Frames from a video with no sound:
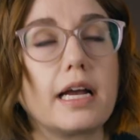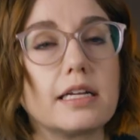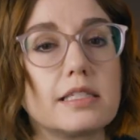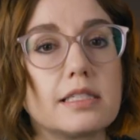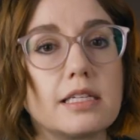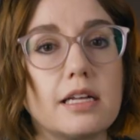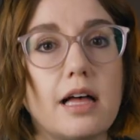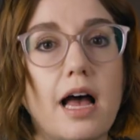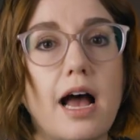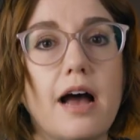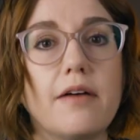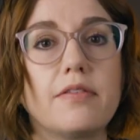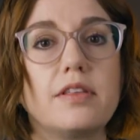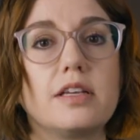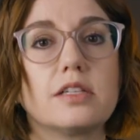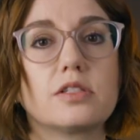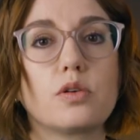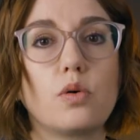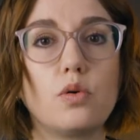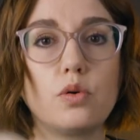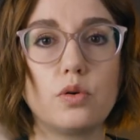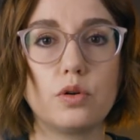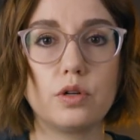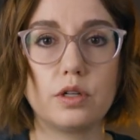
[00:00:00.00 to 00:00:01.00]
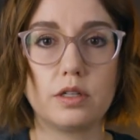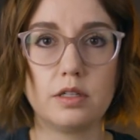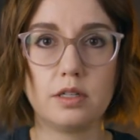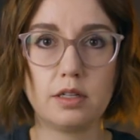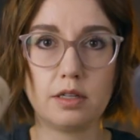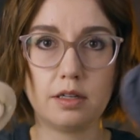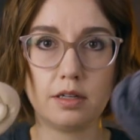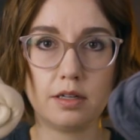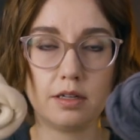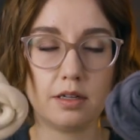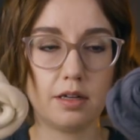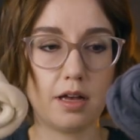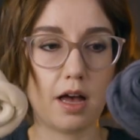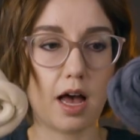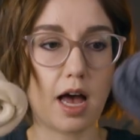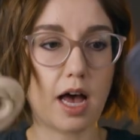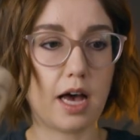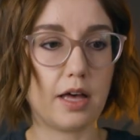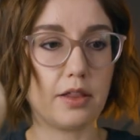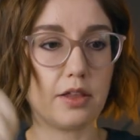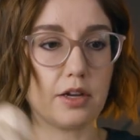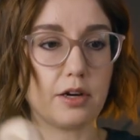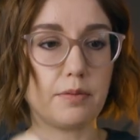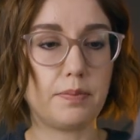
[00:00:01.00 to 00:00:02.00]
I still have these whole
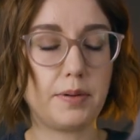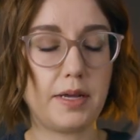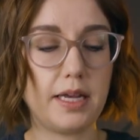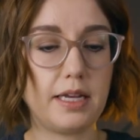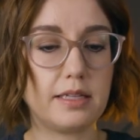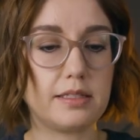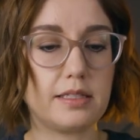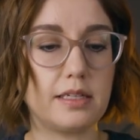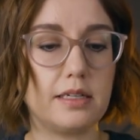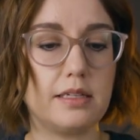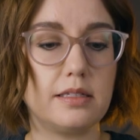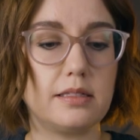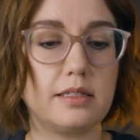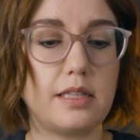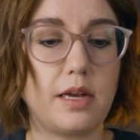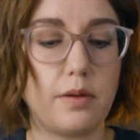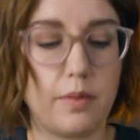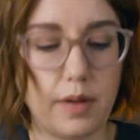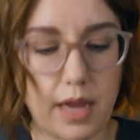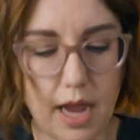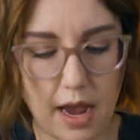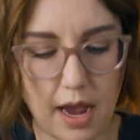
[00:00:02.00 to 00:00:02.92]
other pieces that we